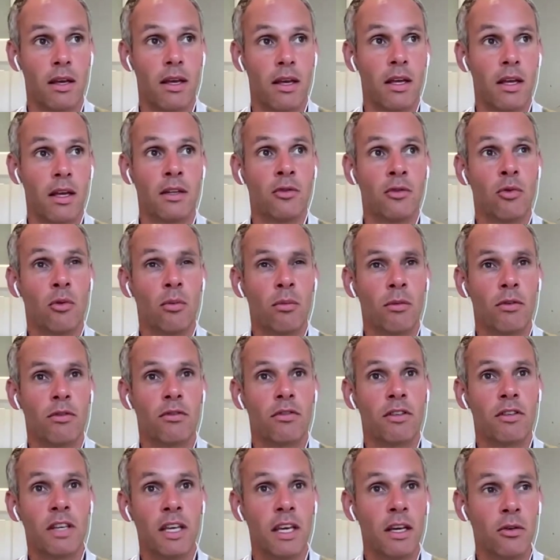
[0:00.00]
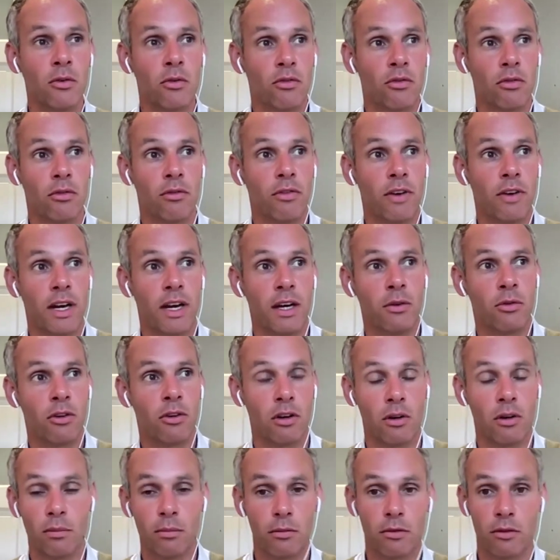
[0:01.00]
enormous scales of
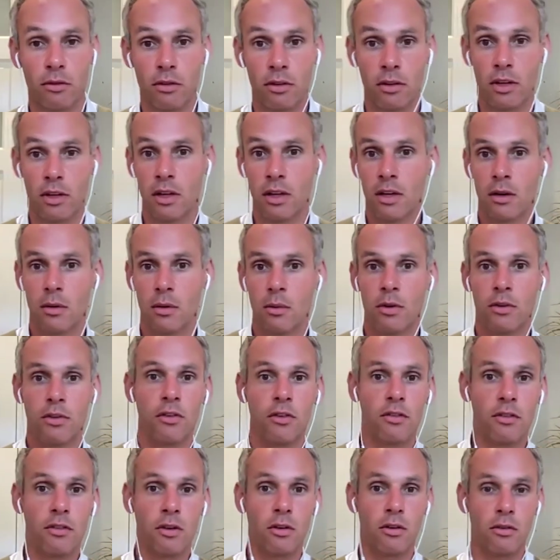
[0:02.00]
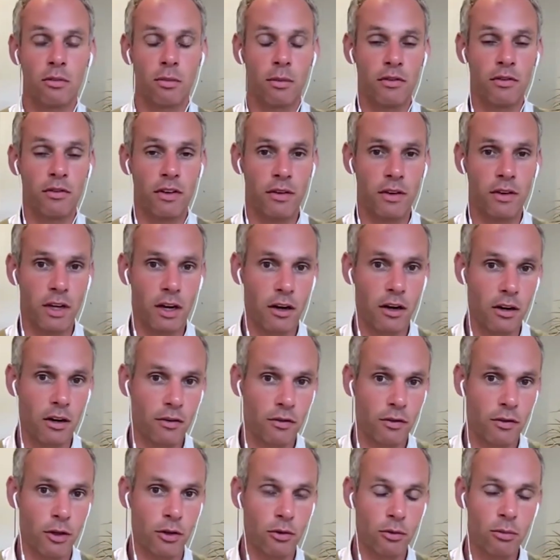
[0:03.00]
outcomes, which is going to be very hard
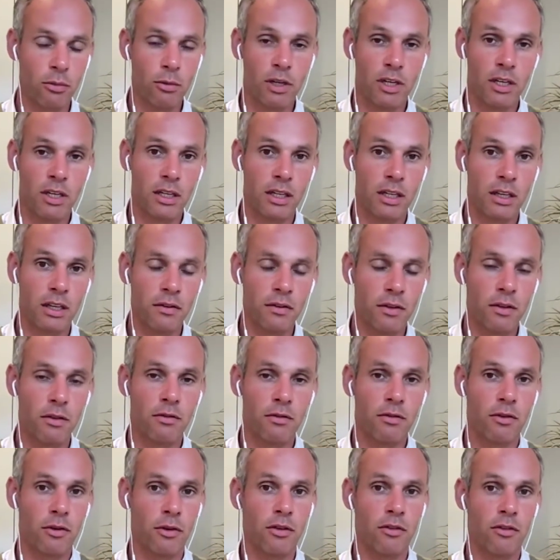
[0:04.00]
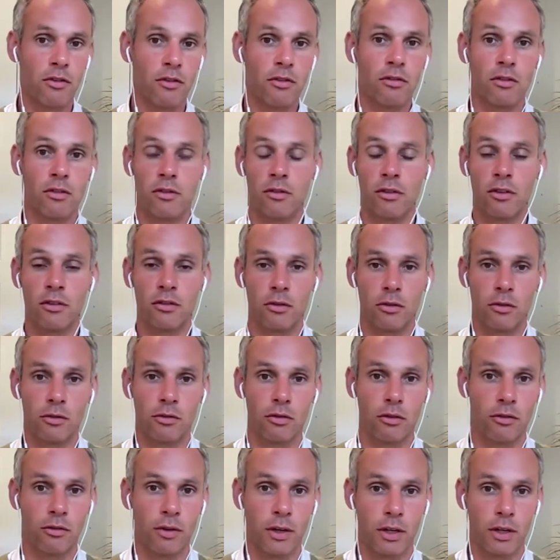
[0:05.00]
for human and even for just traditional
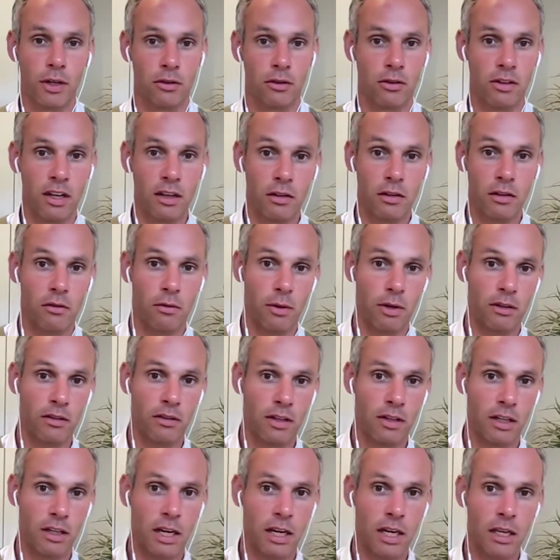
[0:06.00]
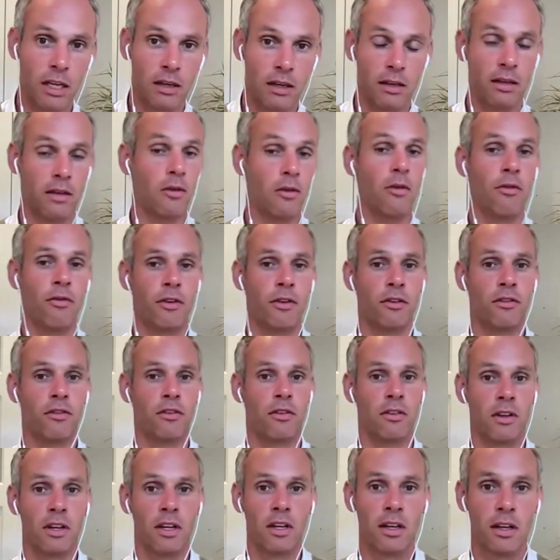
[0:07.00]
software to test, whereas AI
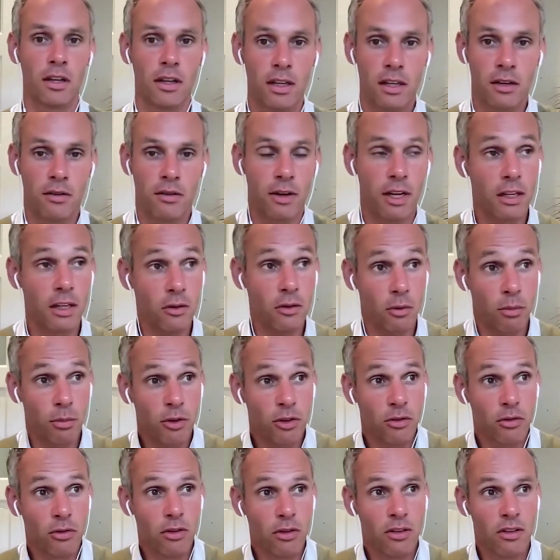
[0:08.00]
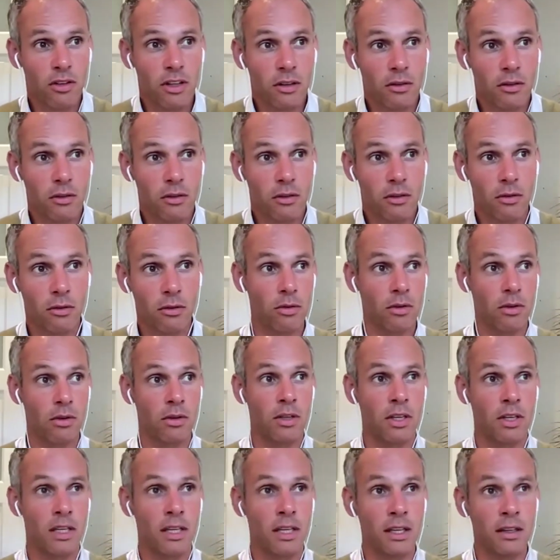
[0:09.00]
offers the great opportunity
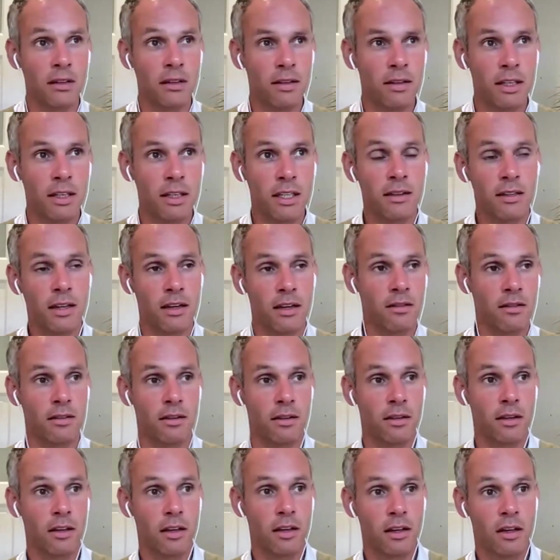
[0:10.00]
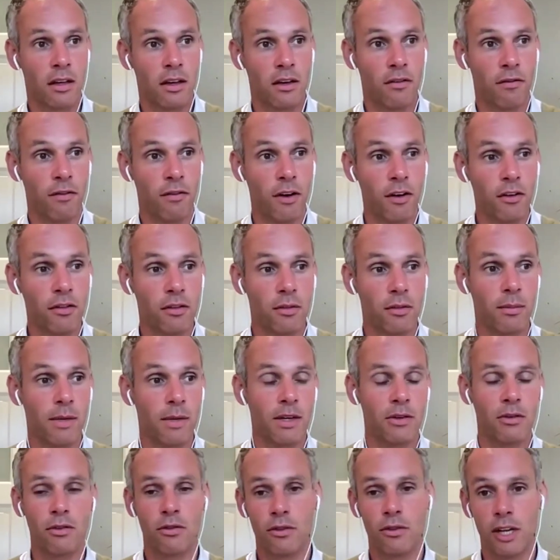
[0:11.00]
to easily test a vast
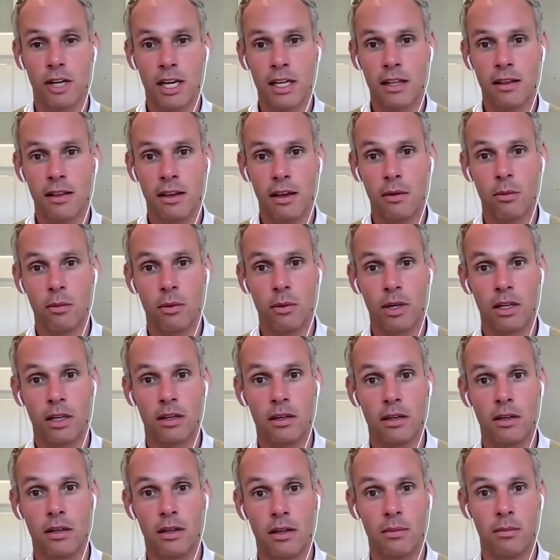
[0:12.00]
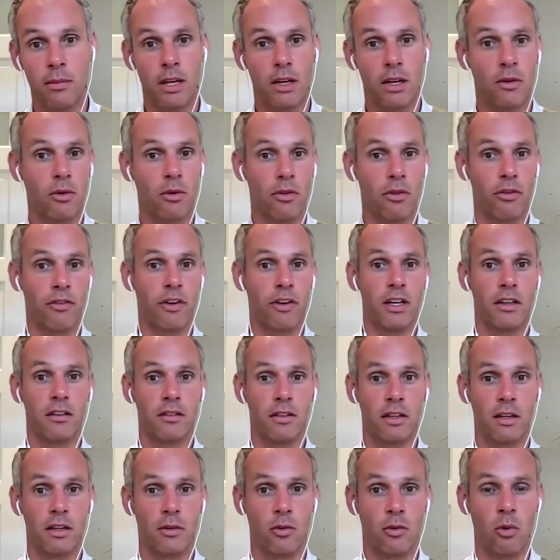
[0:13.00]
amount of data within a medical
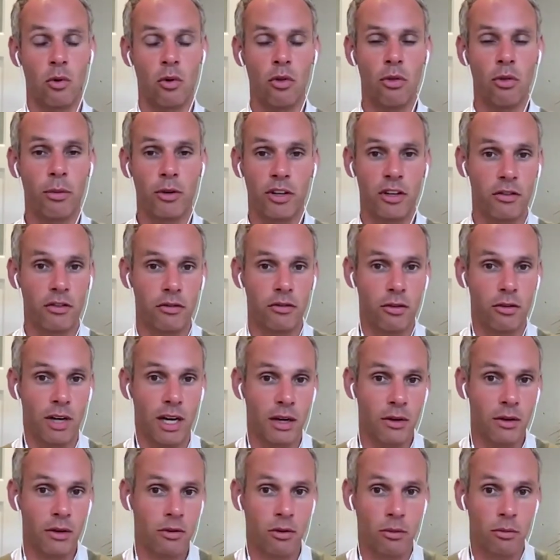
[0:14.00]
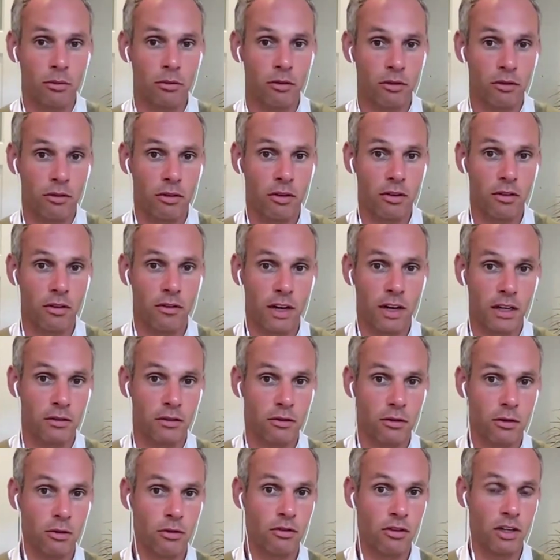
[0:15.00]
device and all the potential outcomes a
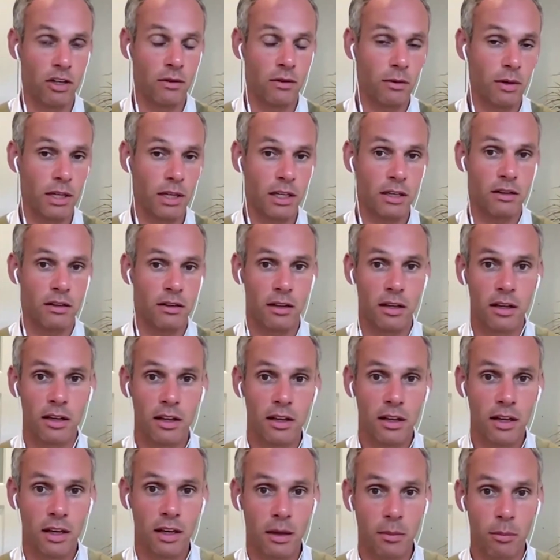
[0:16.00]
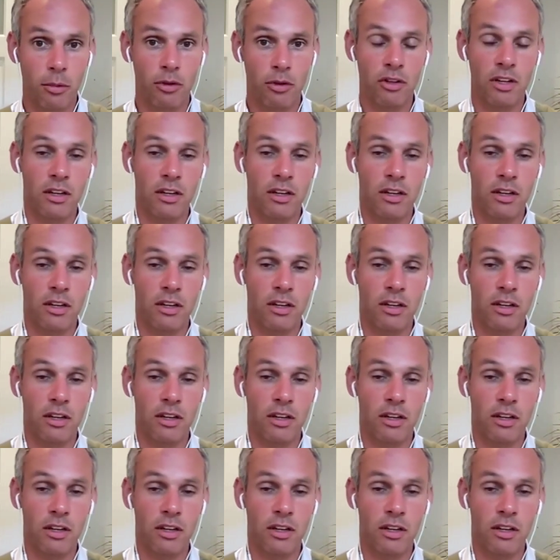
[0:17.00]
device could generate, and